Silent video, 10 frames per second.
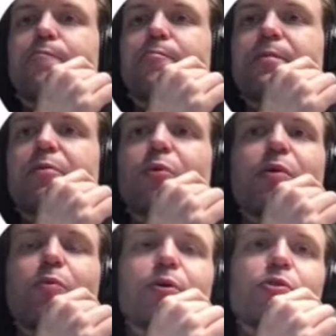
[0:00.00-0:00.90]
We
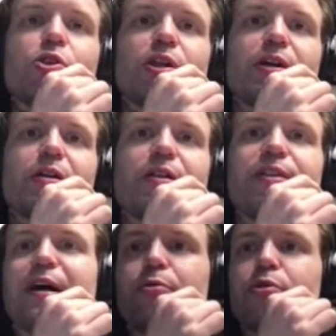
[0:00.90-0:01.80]
won't sell
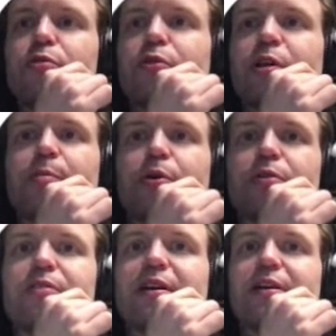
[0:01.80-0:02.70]
1,000 early
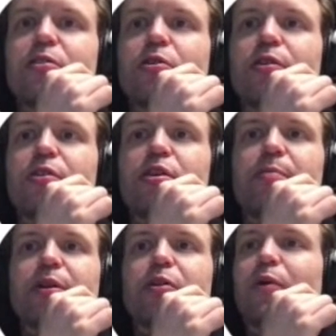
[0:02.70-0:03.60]
bird tickets on
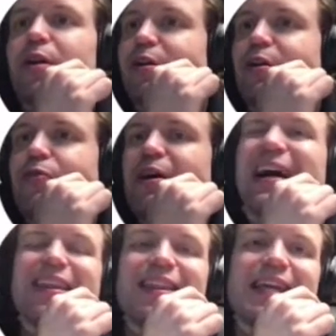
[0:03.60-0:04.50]
December the 20th,
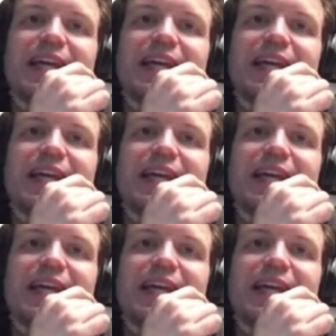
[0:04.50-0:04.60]
I think.